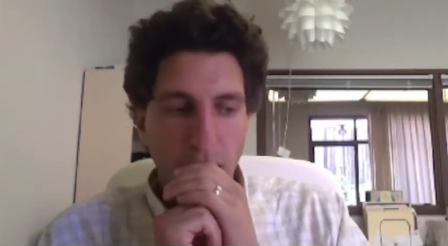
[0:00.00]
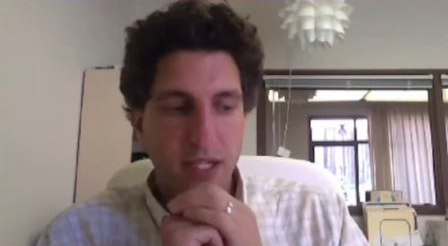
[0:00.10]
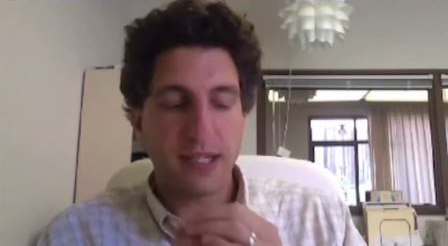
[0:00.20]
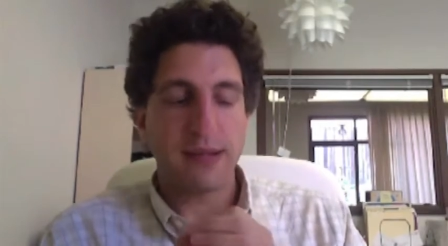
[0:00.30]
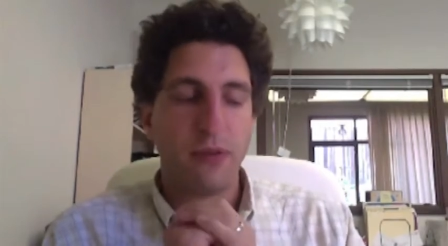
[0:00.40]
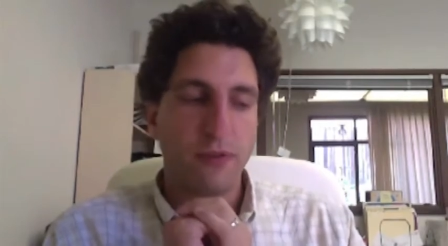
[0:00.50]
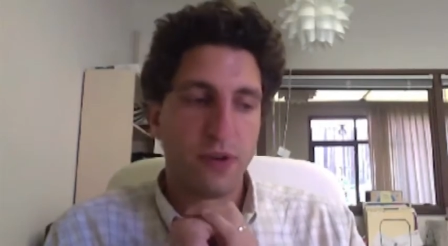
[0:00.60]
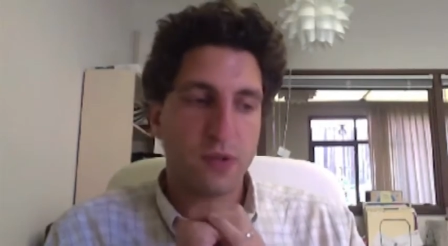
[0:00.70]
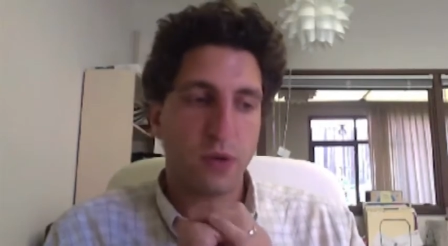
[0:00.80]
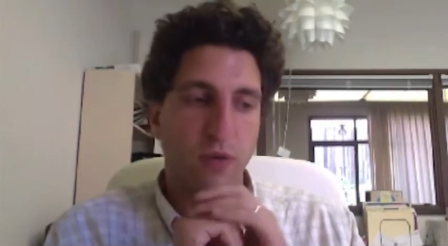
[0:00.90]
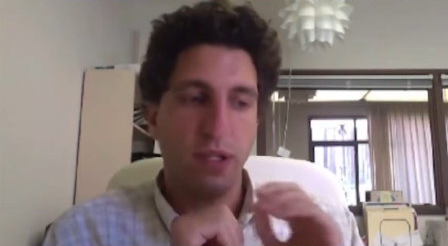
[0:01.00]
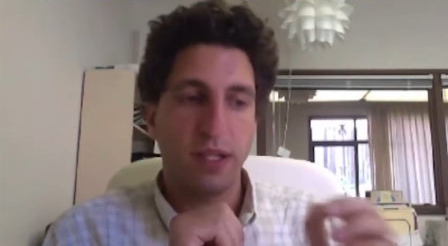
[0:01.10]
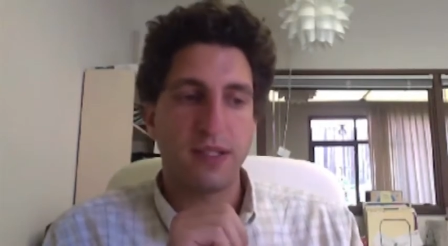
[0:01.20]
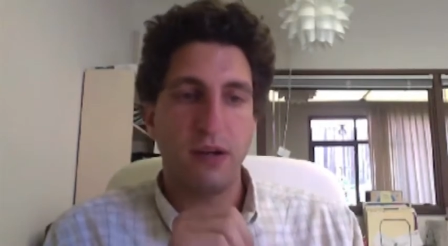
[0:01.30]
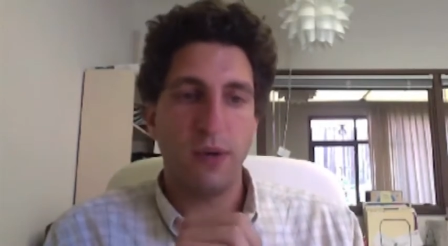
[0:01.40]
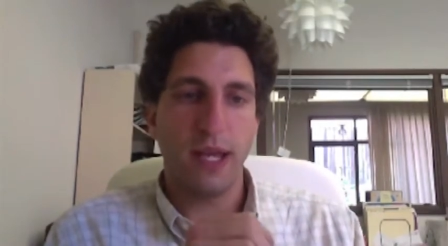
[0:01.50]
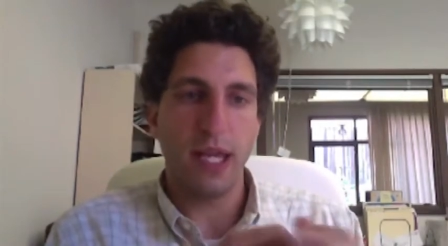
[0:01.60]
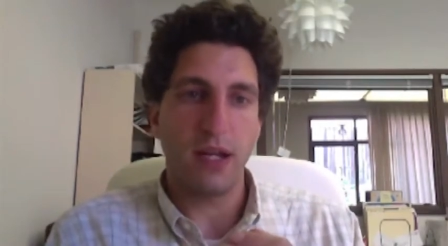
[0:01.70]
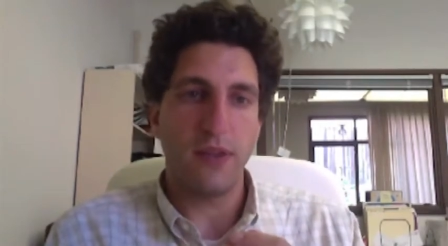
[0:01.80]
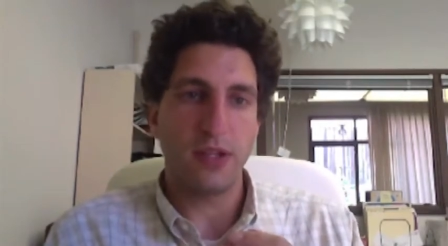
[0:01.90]
did some of the first work really zeroing in
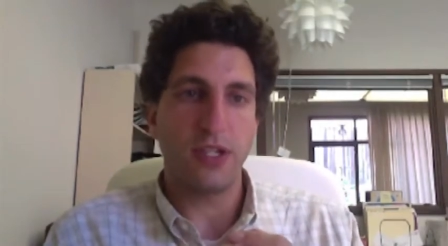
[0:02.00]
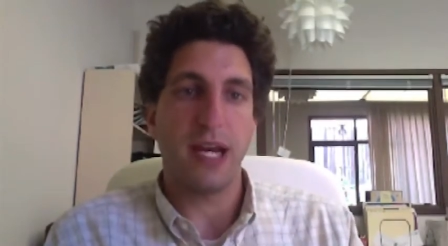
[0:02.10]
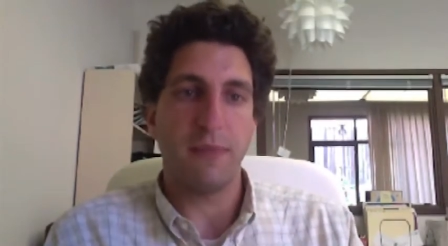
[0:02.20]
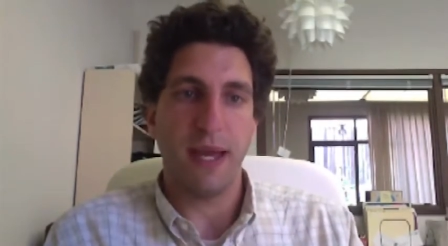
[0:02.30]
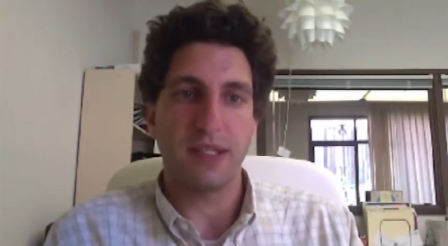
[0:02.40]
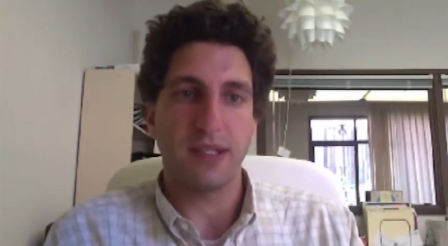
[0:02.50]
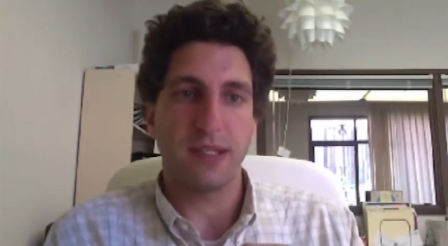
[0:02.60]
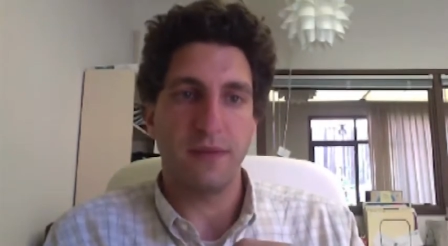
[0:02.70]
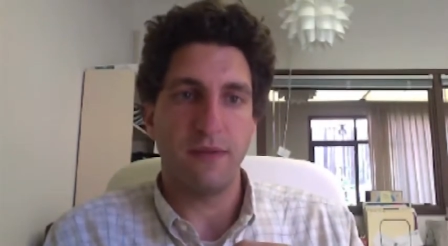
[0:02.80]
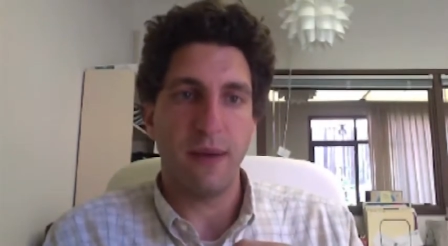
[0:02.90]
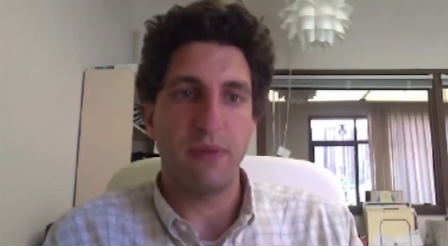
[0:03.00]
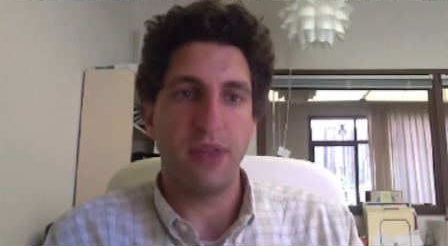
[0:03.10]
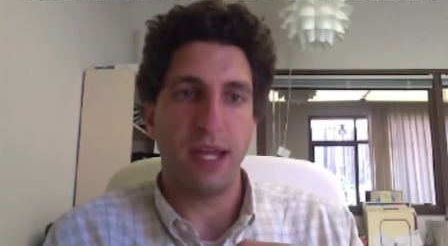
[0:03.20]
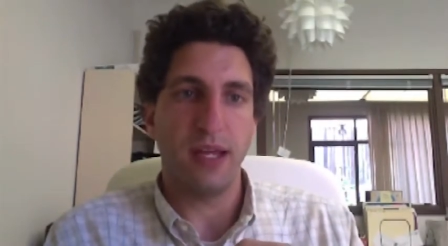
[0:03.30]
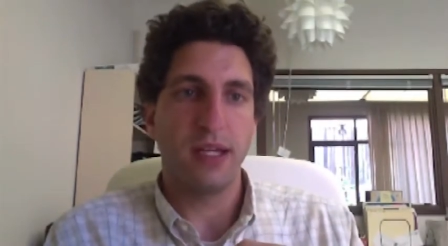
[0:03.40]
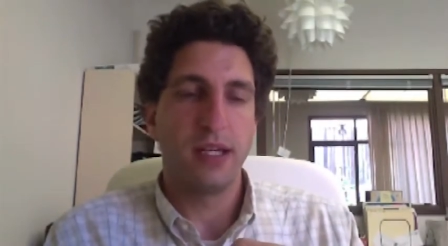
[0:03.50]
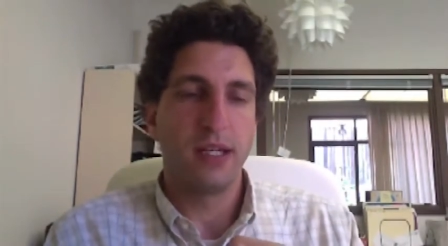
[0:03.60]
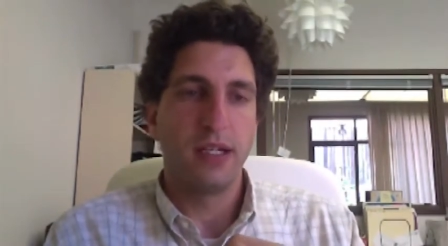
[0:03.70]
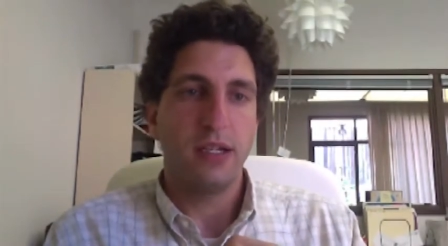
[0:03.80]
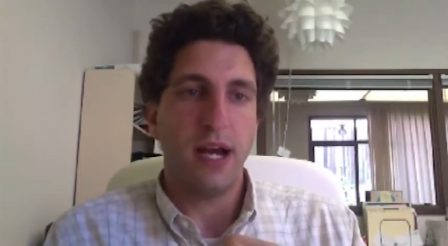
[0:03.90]
on the genetic basis of empathy
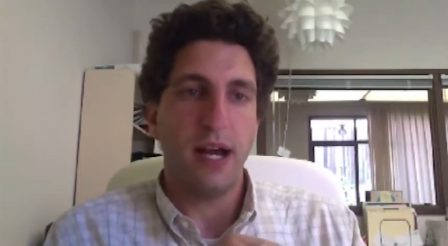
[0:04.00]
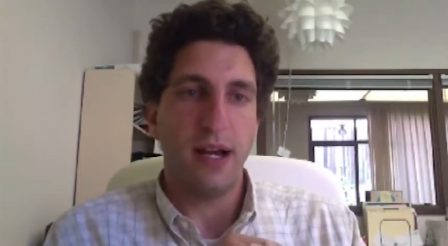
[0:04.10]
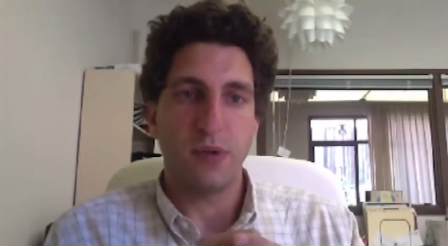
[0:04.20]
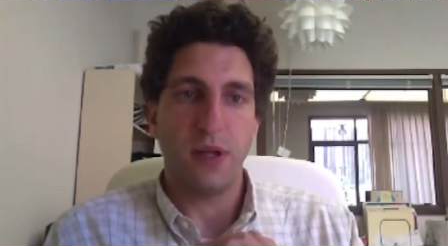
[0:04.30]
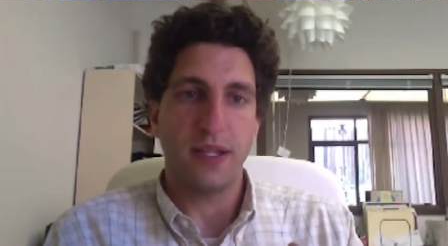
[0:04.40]
as well.